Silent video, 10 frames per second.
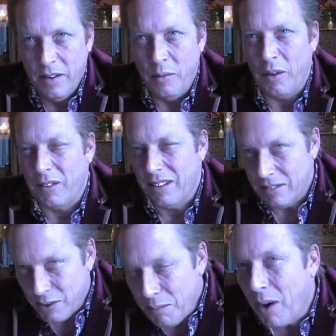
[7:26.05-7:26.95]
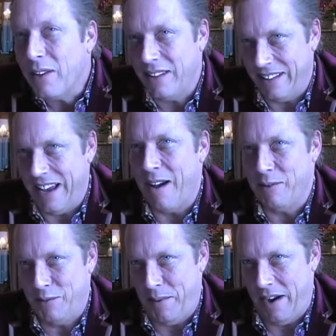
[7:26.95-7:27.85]
We're smarter than the
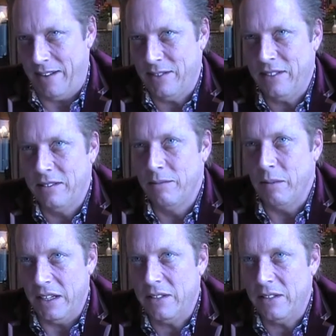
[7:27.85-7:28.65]
average bears, right?